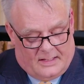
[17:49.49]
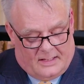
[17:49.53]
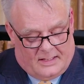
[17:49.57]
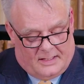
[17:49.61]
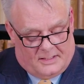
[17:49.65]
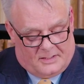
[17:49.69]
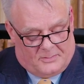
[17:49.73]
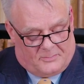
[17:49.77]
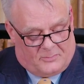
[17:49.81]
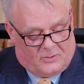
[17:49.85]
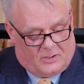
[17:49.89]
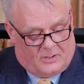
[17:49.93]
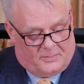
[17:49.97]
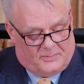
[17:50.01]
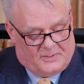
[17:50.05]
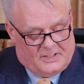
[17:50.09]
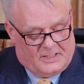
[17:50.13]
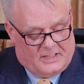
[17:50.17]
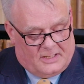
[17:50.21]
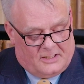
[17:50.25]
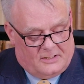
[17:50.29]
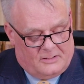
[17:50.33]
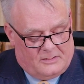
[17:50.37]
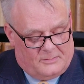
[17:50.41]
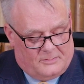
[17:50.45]
and a
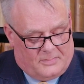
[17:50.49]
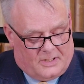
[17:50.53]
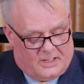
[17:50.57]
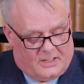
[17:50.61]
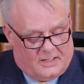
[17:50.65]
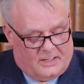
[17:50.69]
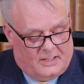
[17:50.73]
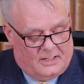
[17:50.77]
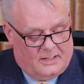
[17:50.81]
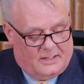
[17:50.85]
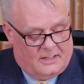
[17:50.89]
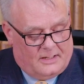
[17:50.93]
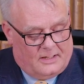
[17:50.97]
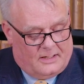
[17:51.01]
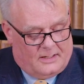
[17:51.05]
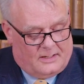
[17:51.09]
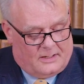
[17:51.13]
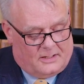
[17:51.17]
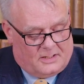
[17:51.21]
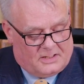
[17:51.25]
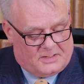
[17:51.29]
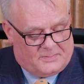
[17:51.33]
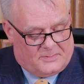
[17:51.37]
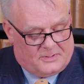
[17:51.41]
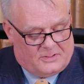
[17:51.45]
property owned by
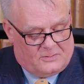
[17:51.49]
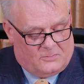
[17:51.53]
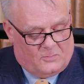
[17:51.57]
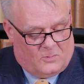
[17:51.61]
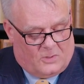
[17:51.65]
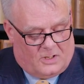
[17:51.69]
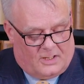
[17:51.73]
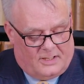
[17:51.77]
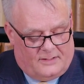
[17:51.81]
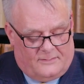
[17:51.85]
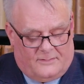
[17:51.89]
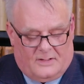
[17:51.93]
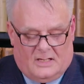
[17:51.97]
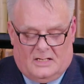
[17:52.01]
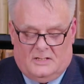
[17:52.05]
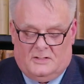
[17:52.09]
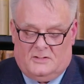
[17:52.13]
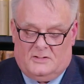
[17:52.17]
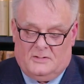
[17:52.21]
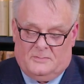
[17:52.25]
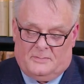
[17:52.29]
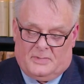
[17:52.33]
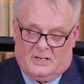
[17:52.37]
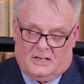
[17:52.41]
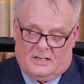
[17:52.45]
husband and wife in
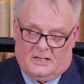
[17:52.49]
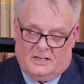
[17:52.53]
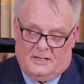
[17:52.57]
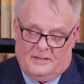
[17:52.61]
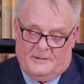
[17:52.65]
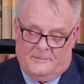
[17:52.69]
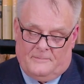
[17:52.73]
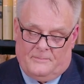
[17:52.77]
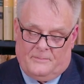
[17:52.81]
Dubai.